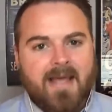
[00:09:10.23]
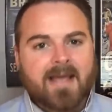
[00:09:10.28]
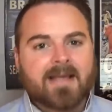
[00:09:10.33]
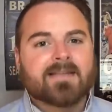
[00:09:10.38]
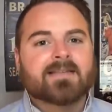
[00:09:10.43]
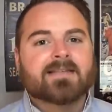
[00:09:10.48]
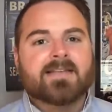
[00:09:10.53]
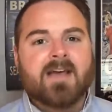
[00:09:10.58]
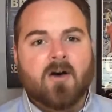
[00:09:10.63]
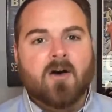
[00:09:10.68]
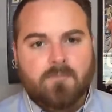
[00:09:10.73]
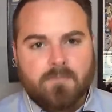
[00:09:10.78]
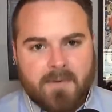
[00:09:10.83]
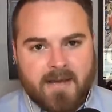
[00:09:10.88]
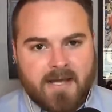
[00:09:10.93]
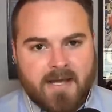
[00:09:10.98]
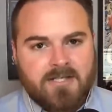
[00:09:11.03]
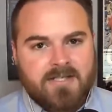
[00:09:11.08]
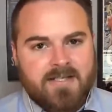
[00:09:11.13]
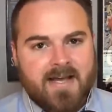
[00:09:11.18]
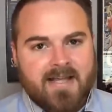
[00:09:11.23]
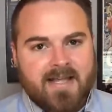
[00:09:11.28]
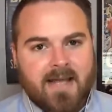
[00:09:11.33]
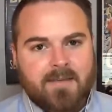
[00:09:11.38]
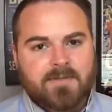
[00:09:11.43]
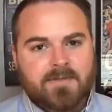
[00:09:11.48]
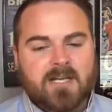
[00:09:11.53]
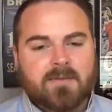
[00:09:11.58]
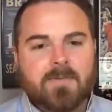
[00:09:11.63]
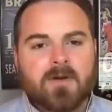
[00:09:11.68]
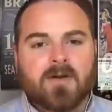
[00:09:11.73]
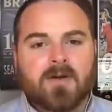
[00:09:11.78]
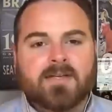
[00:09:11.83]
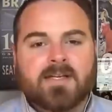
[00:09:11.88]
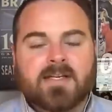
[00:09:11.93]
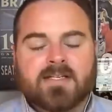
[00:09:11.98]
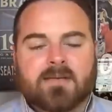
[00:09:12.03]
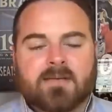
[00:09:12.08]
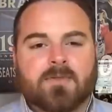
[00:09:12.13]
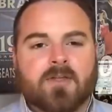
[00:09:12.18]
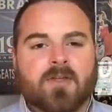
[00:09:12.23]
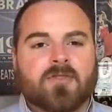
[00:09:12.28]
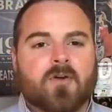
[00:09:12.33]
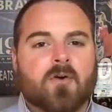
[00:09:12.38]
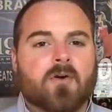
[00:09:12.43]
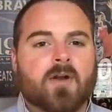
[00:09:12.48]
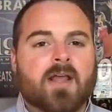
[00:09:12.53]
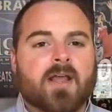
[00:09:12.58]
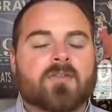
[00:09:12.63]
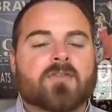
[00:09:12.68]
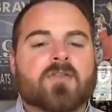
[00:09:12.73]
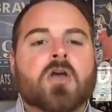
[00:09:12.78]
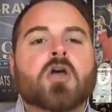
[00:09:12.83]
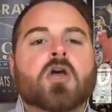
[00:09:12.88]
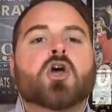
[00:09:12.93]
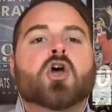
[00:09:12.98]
in South Beach, that game's going to be on December the 30th.